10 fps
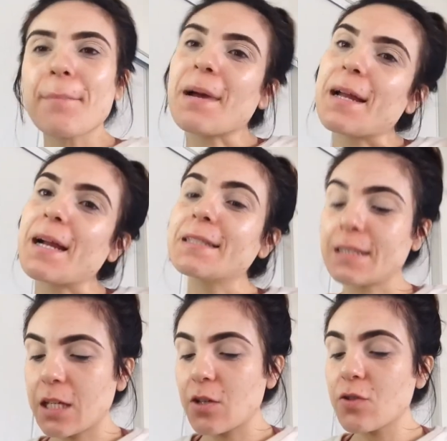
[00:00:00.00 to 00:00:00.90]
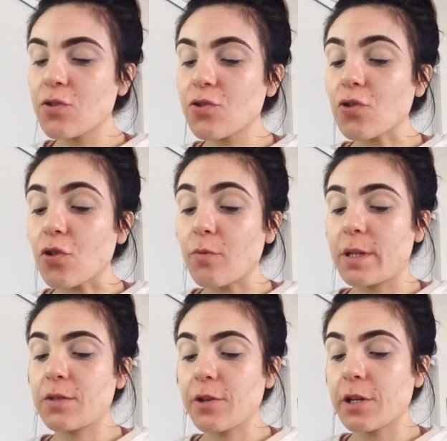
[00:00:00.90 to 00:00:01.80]
bye guys, and thank you so
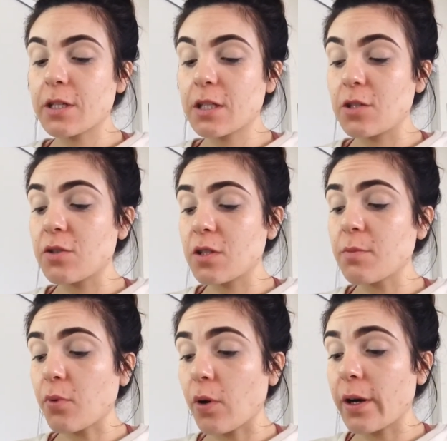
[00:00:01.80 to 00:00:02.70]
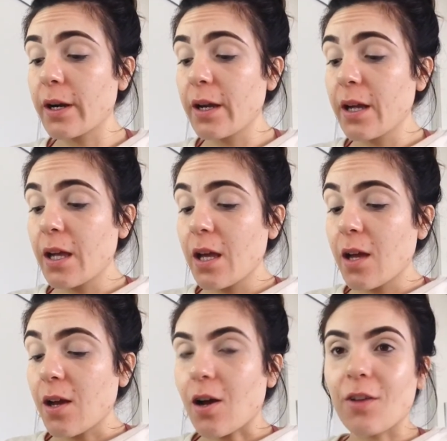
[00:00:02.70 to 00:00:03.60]
much for your continued support
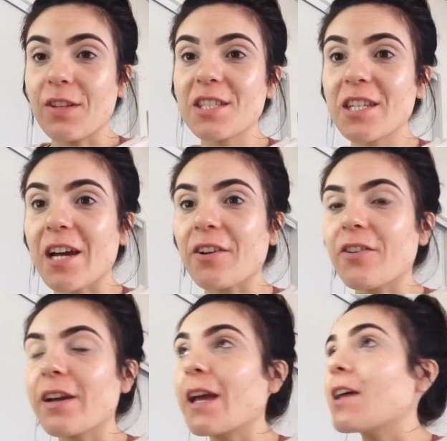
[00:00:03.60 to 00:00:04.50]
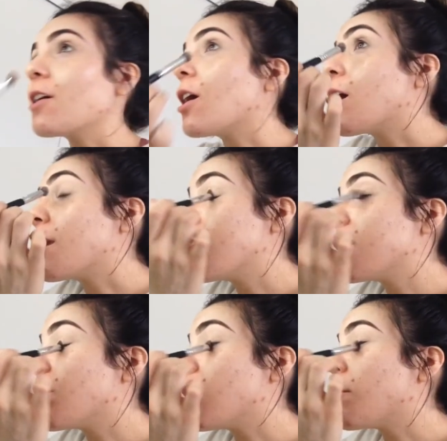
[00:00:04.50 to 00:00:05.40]
on this channel and on
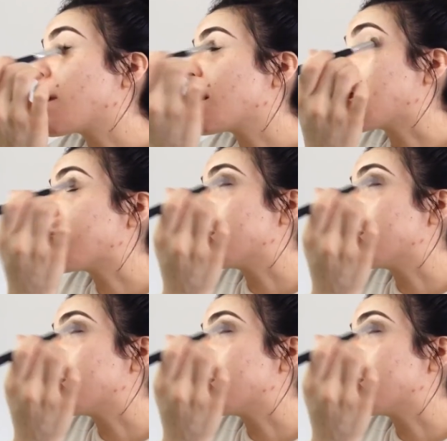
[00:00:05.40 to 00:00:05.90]
all my life